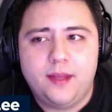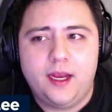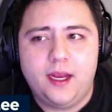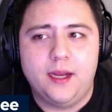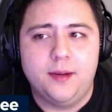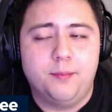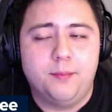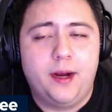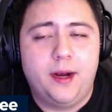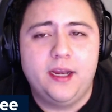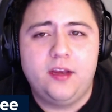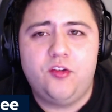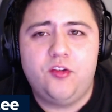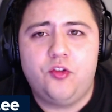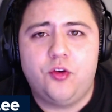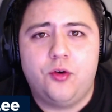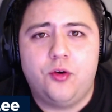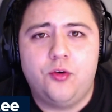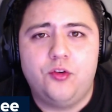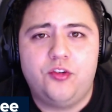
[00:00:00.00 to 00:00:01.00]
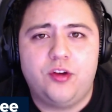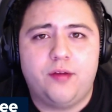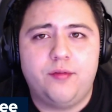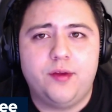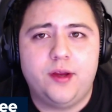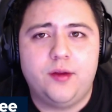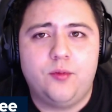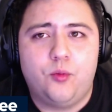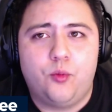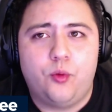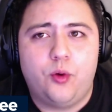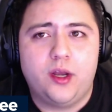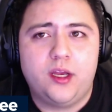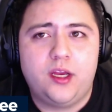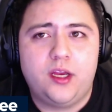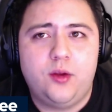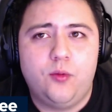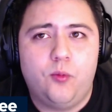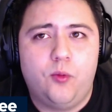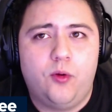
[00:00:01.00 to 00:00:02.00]
it might show Chevy what
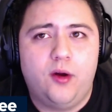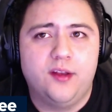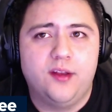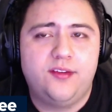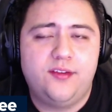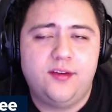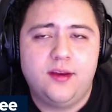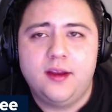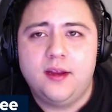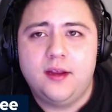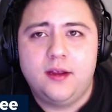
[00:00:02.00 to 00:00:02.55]
he wants